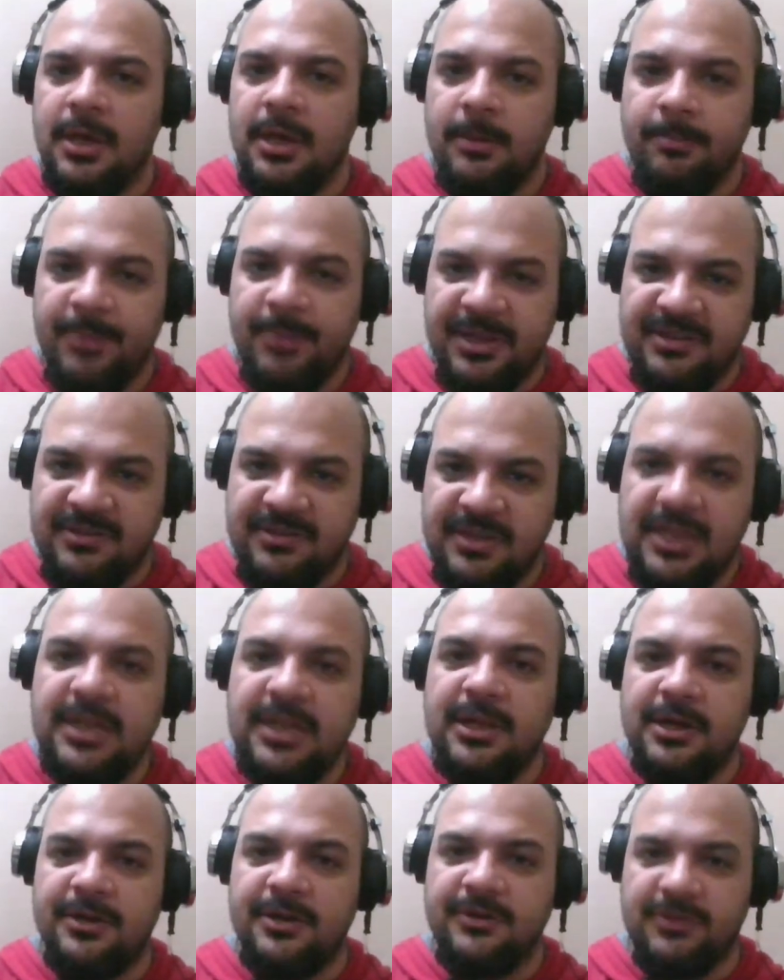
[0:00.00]
But
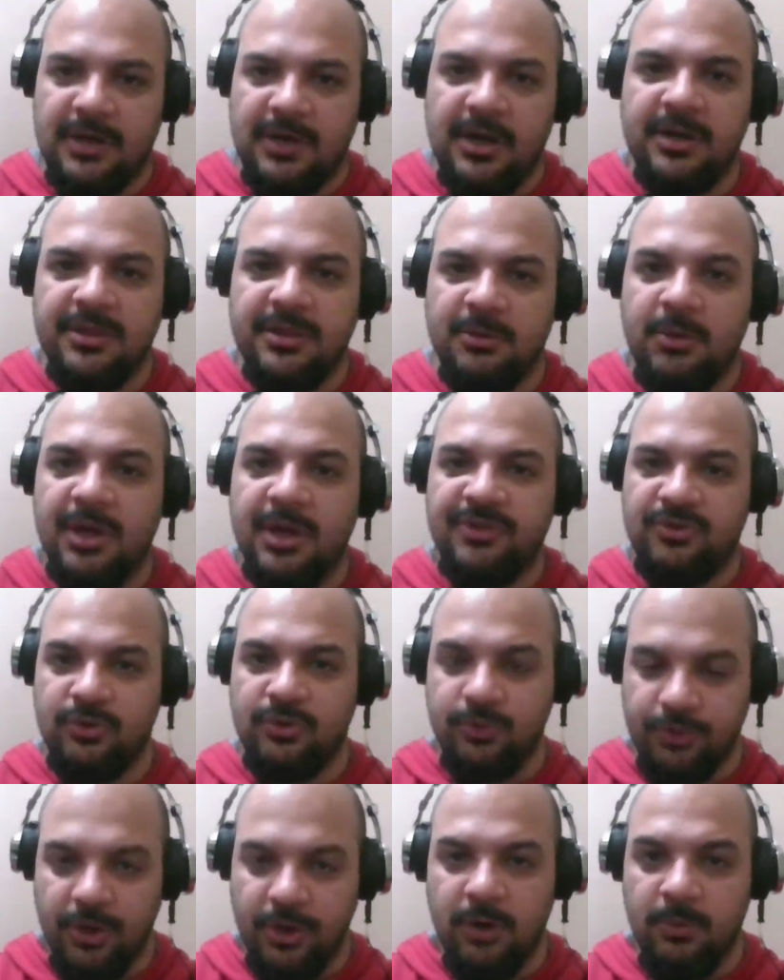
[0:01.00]
seniors are the ones
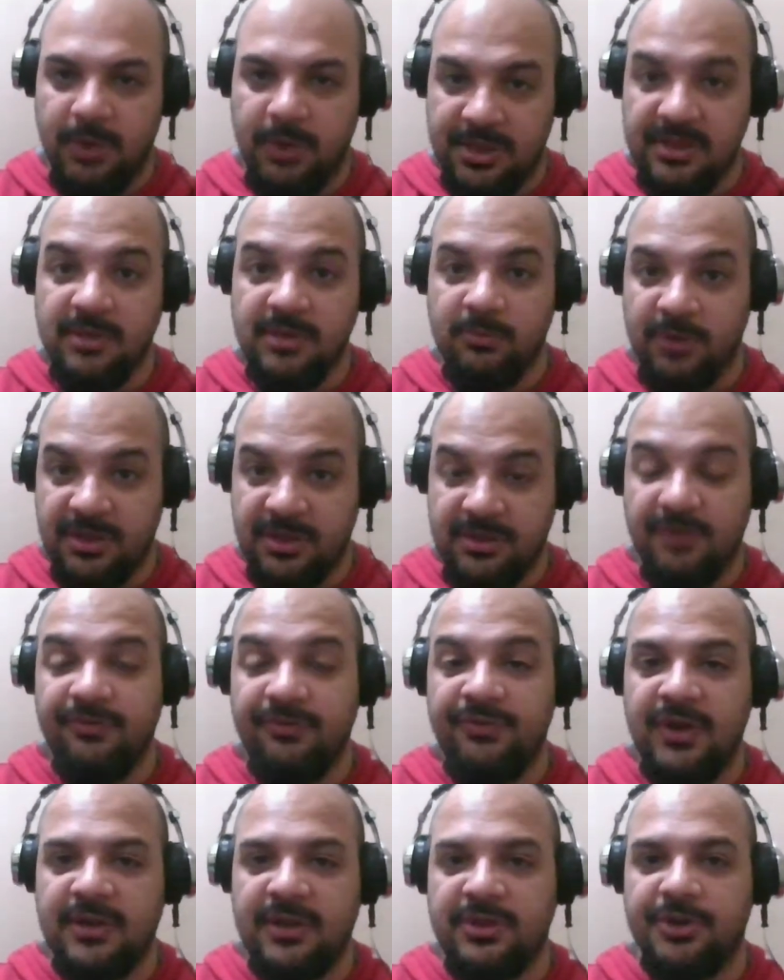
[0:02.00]
who know what the
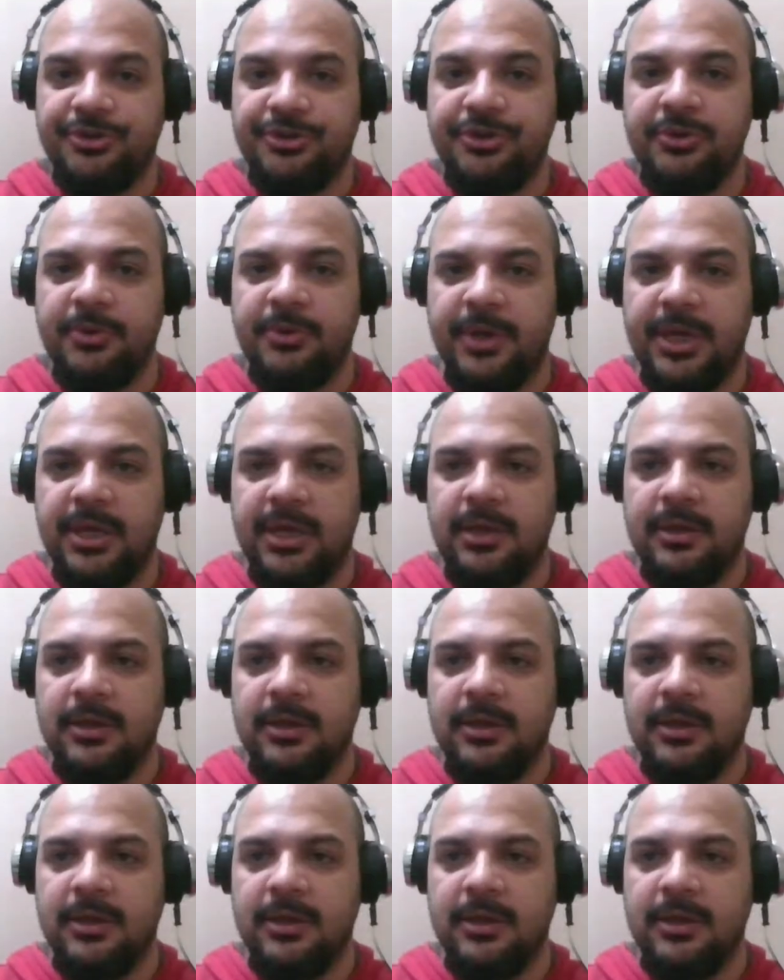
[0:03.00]
fuck they're doing.